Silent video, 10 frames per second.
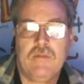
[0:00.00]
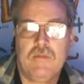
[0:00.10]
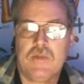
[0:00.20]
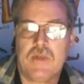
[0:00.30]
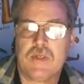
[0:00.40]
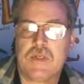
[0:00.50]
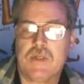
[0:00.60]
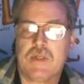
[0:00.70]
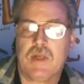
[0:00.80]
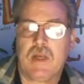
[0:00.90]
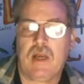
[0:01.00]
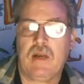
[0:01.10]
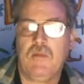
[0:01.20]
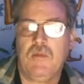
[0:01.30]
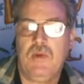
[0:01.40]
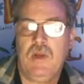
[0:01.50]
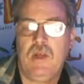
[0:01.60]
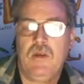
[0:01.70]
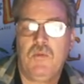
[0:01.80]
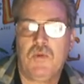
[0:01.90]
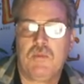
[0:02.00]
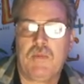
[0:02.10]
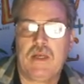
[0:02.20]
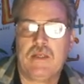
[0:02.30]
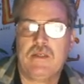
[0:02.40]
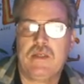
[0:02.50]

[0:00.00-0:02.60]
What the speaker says: this is kind of one of my